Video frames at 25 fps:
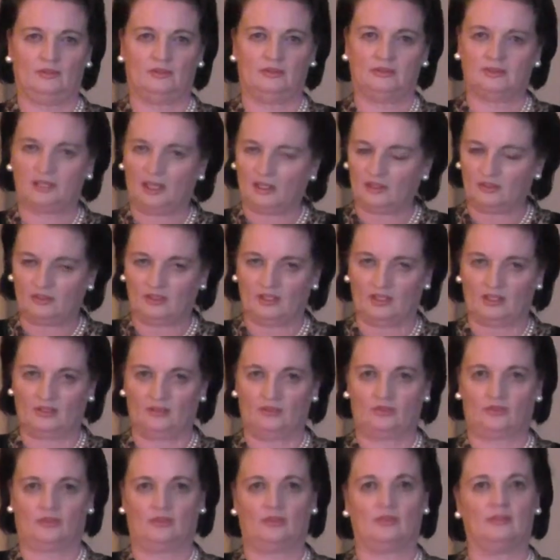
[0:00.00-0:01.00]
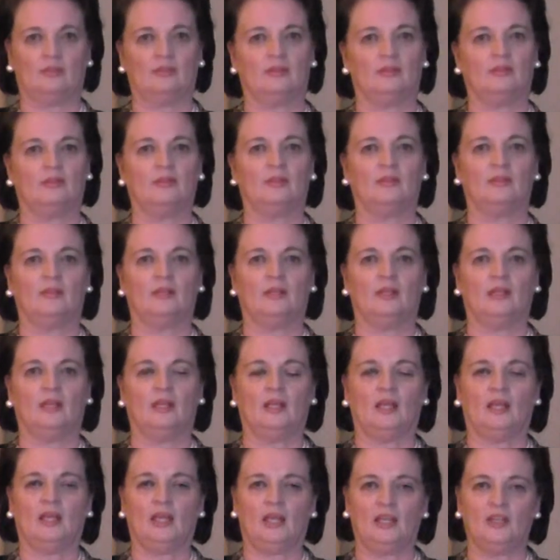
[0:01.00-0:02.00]
That is
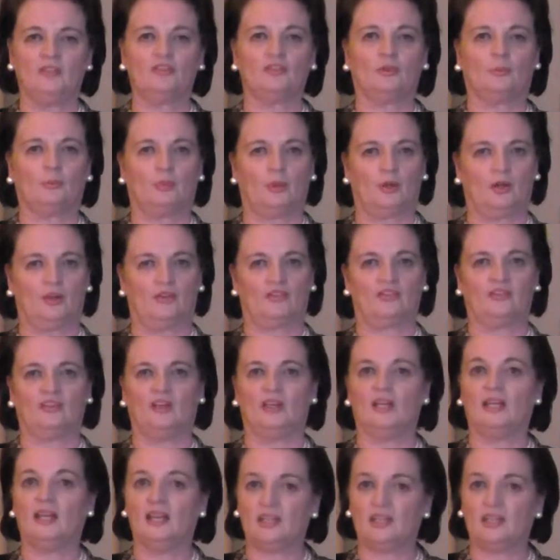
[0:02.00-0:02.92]
interpersonal